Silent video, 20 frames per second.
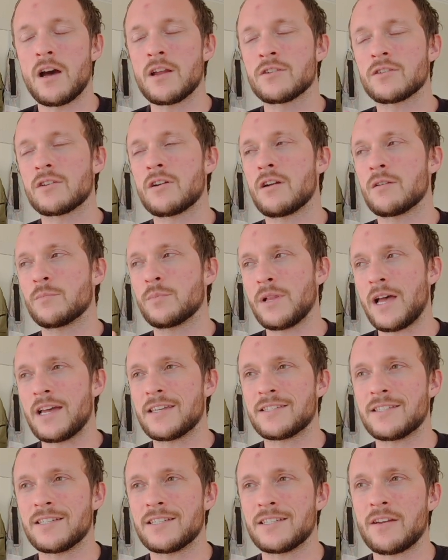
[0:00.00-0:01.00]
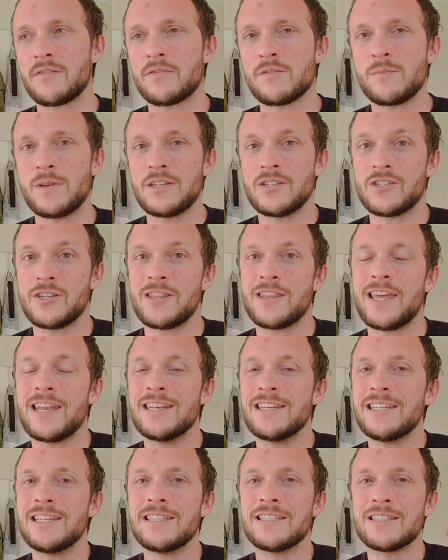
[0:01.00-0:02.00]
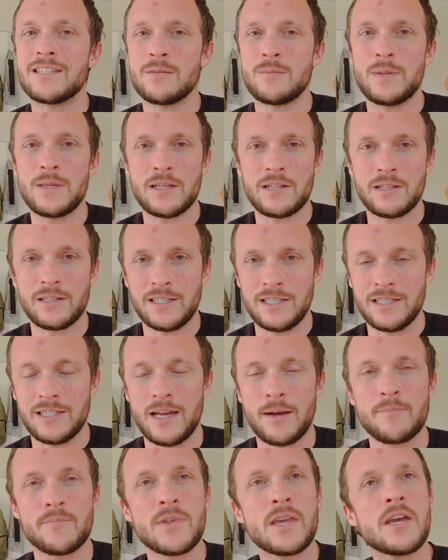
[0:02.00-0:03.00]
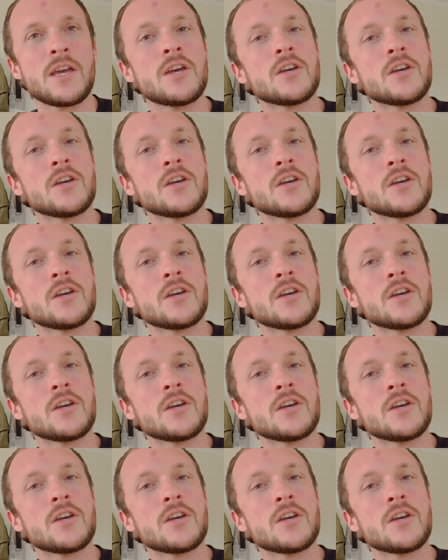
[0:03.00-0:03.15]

undergone plastic deformation that needs to be cleaned up.